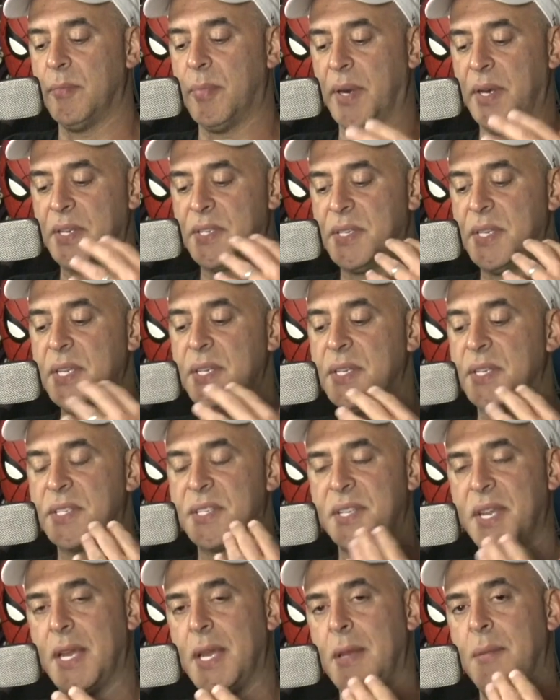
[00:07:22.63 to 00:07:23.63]
but it's in the
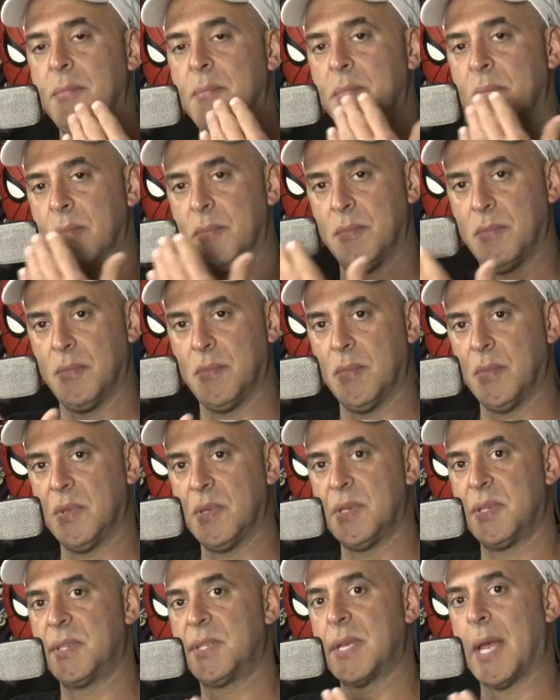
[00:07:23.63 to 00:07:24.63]
same
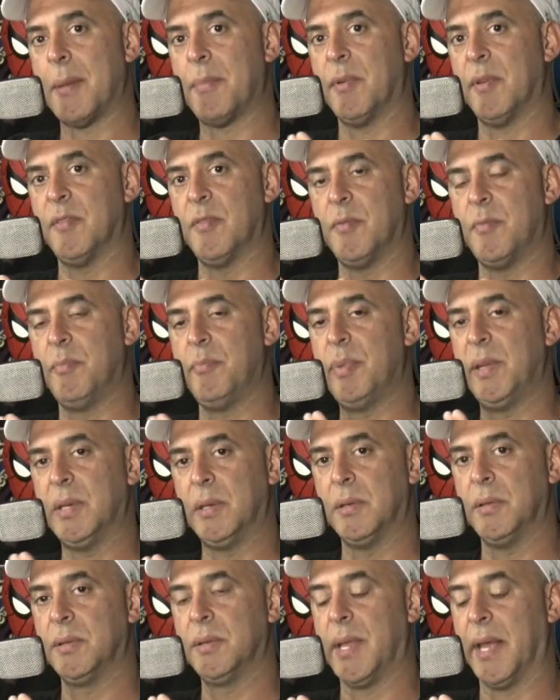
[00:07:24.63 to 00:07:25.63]
type of
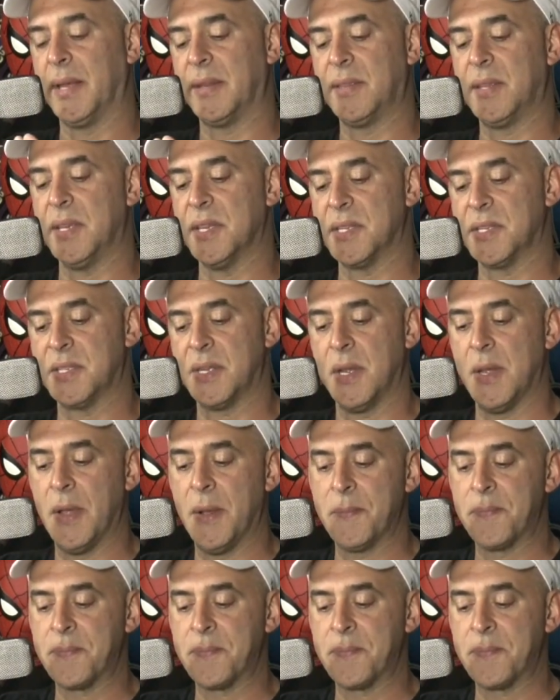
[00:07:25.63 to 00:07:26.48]
build like this.